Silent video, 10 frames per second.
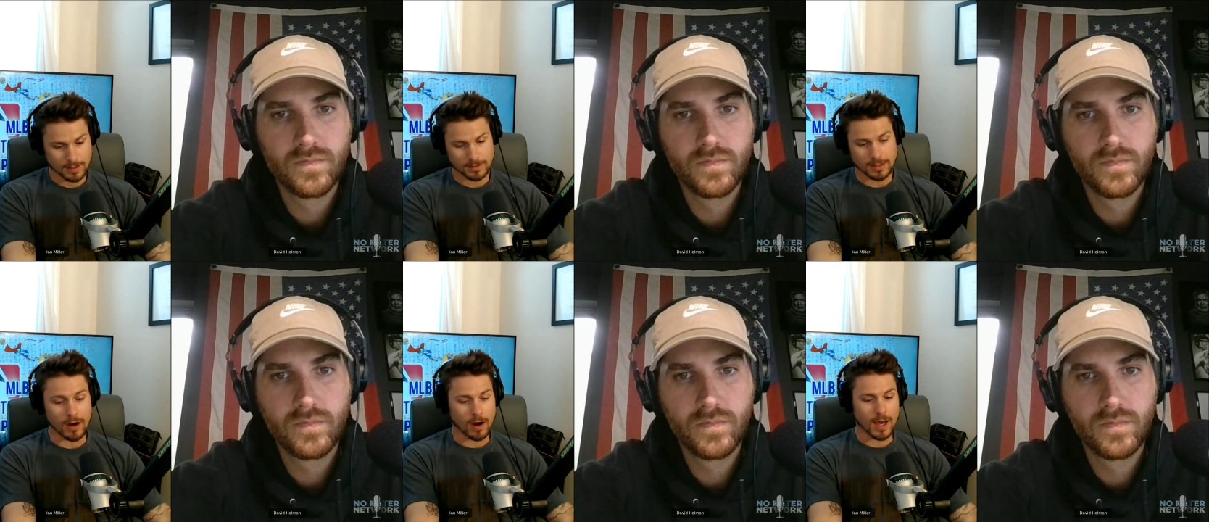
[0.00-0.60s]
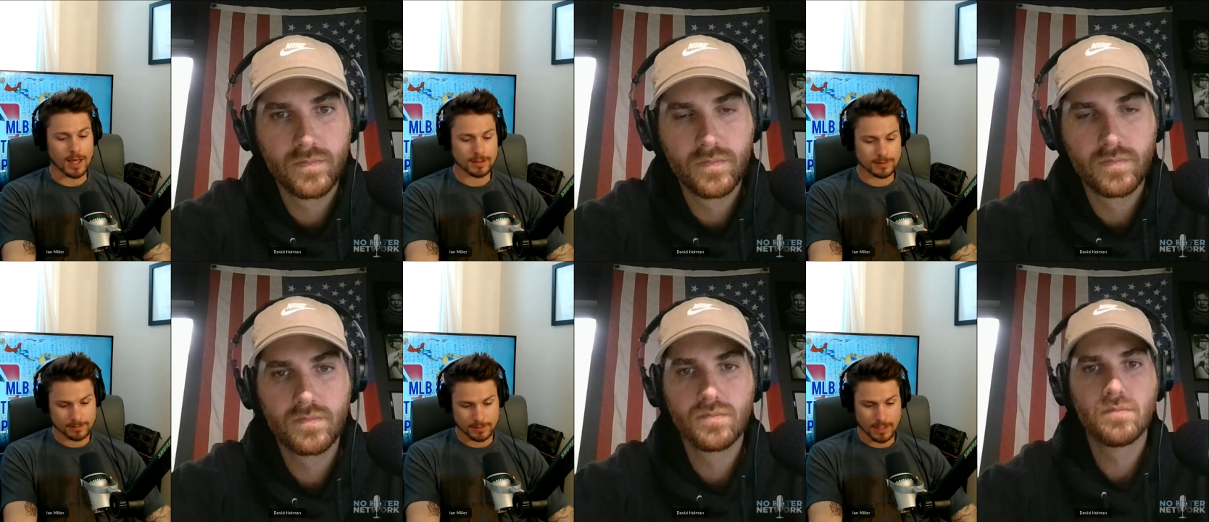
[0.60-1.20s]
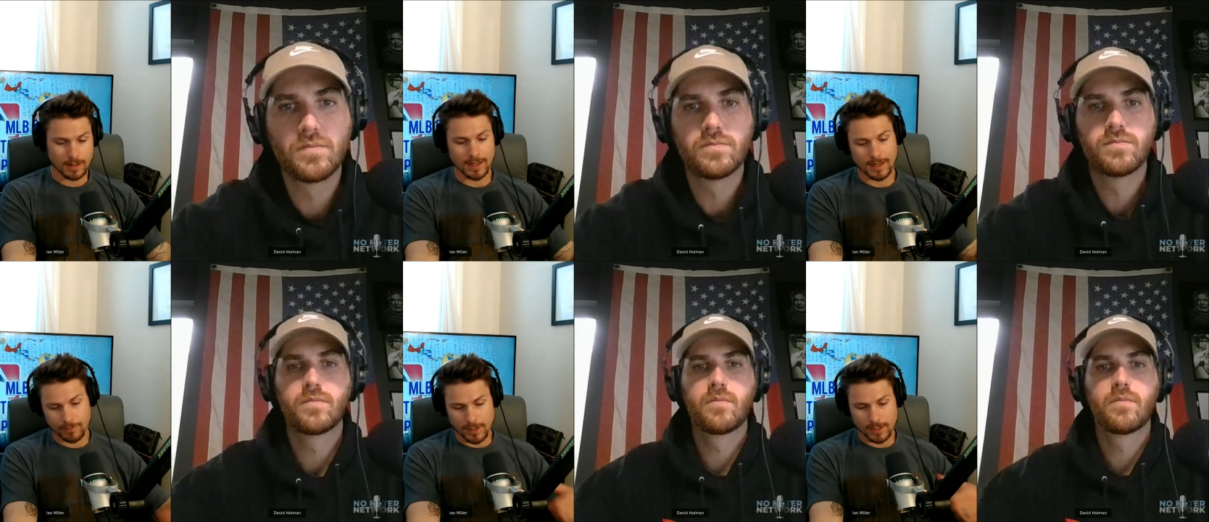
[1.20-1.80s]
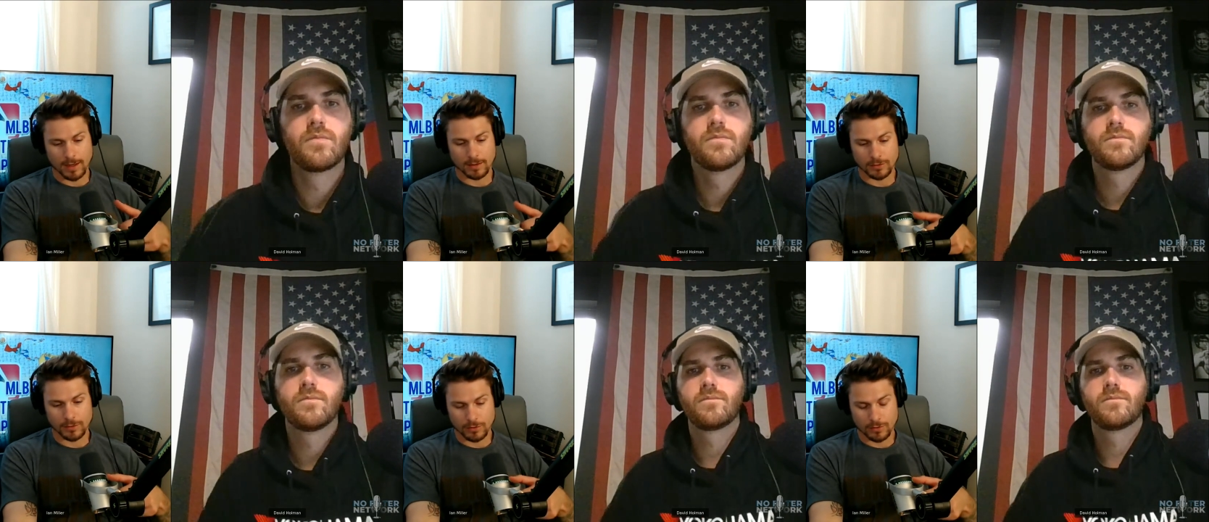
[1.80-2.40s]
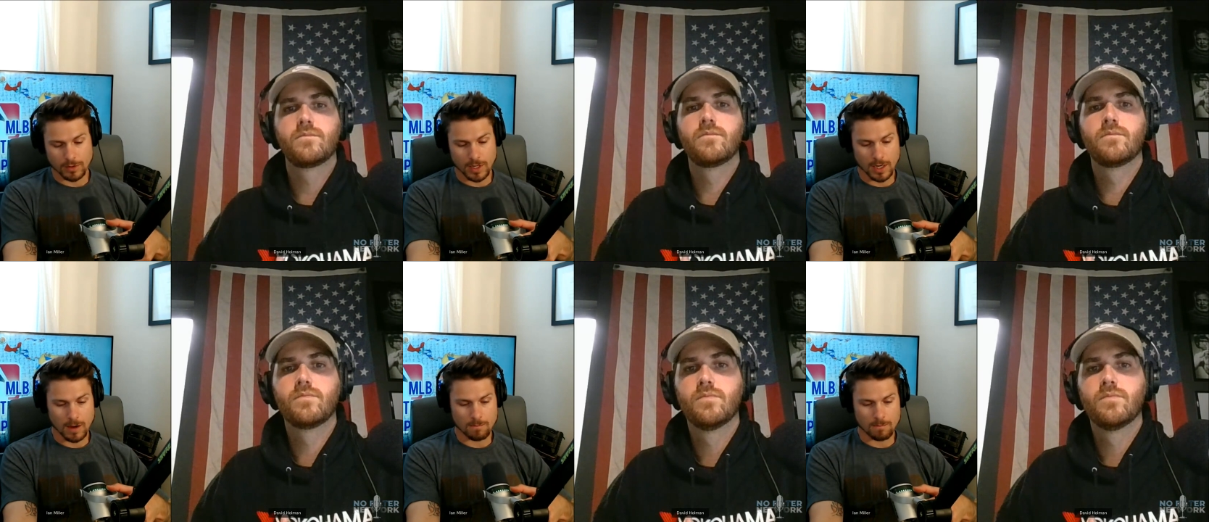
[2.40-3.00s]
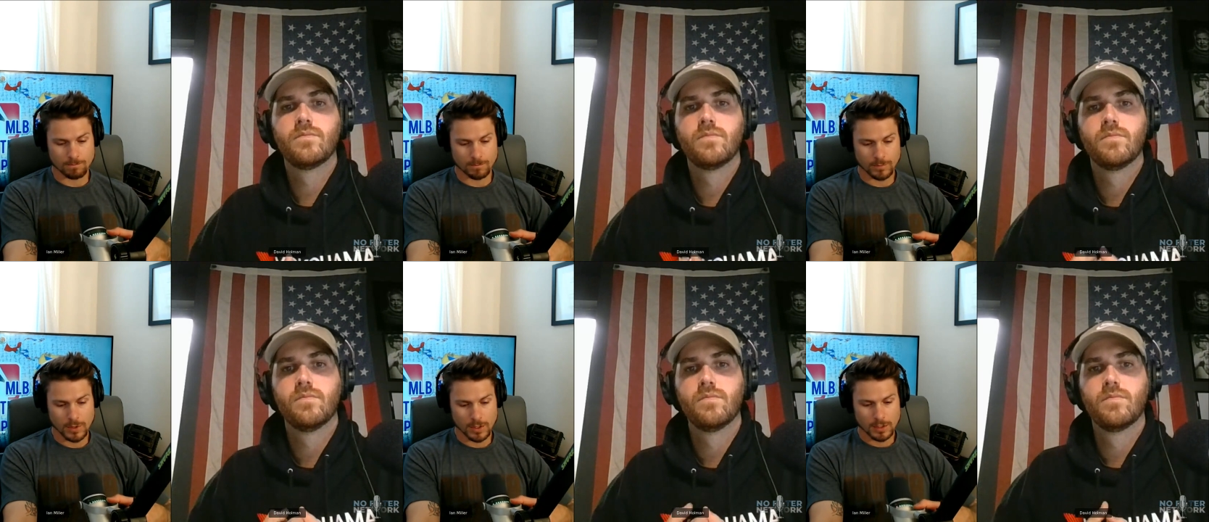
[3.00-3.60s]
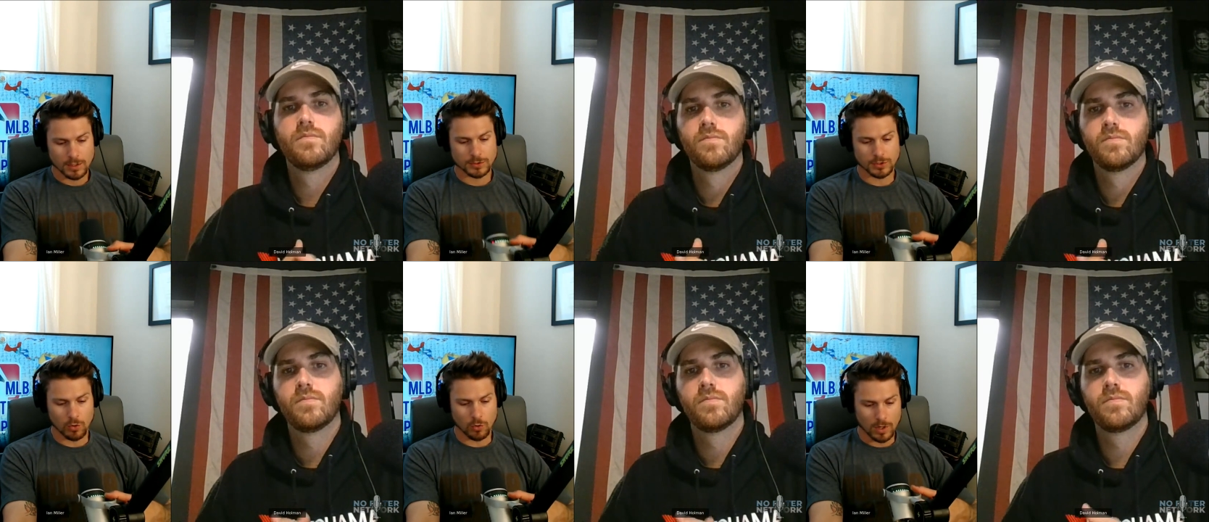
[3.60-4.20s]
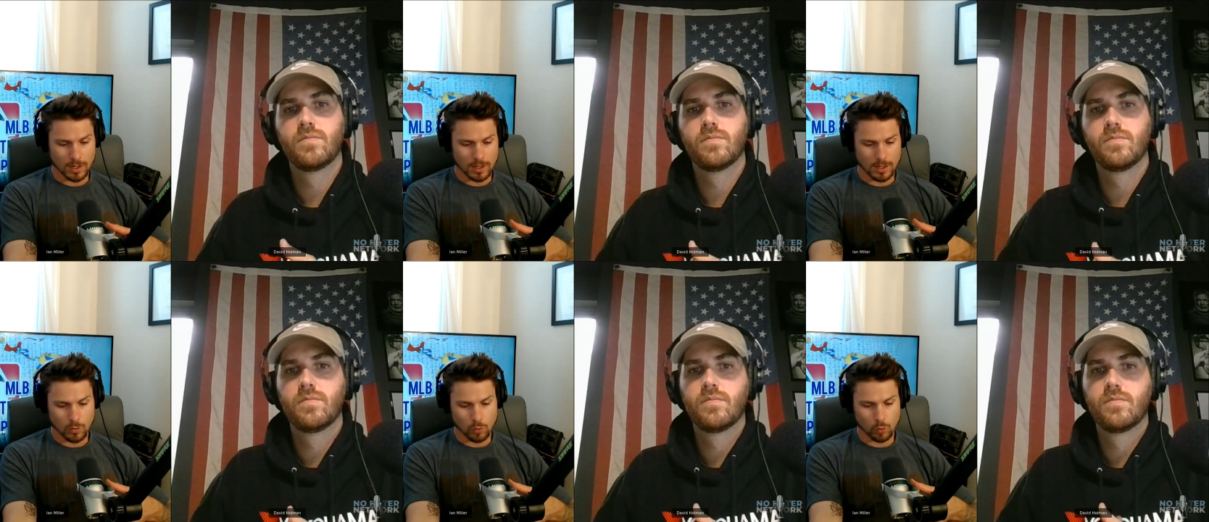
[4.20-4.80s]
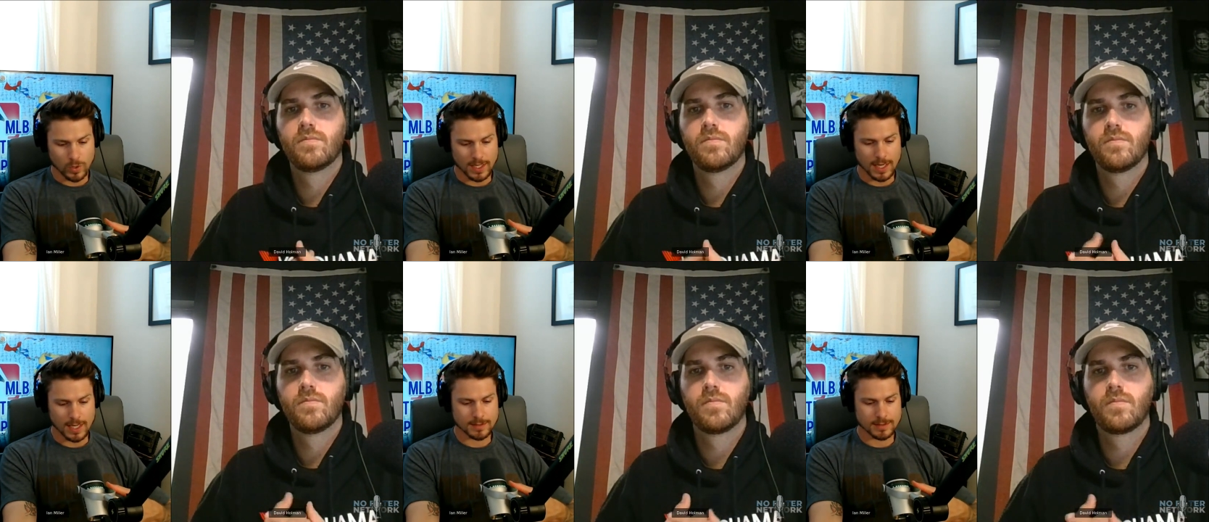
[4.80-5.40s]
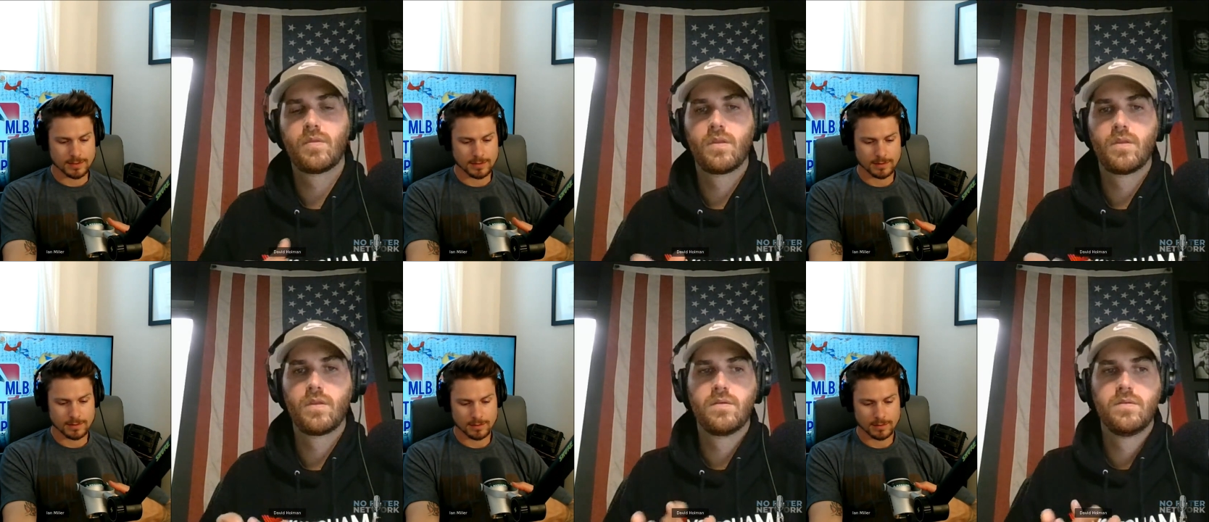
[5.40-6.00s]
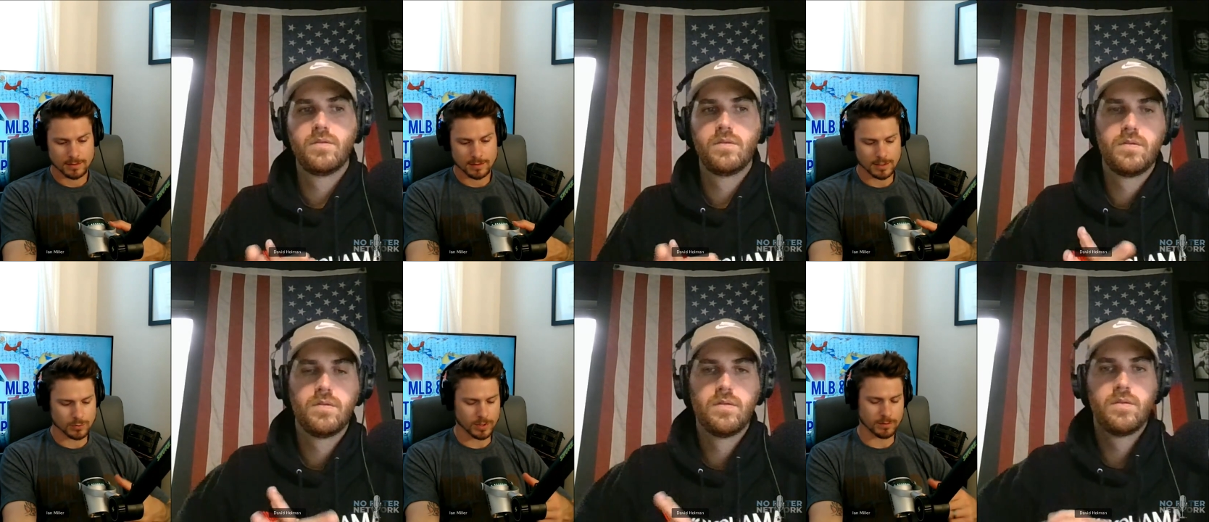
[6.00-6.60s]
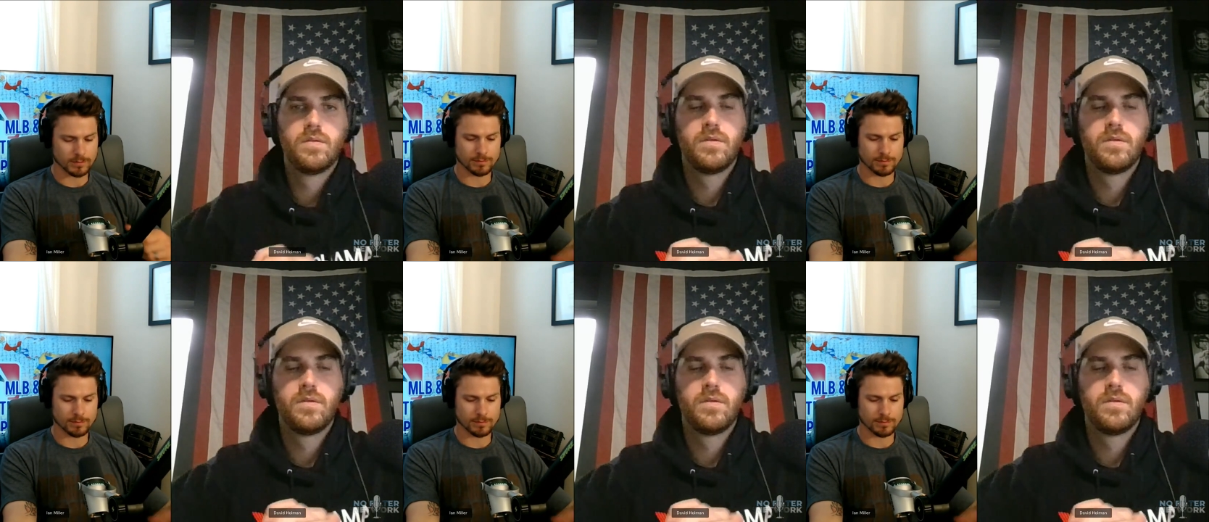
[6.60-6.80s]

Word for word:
Speaker 1: They are hot. They are hot right now, dude. Um, so we got. I guess we can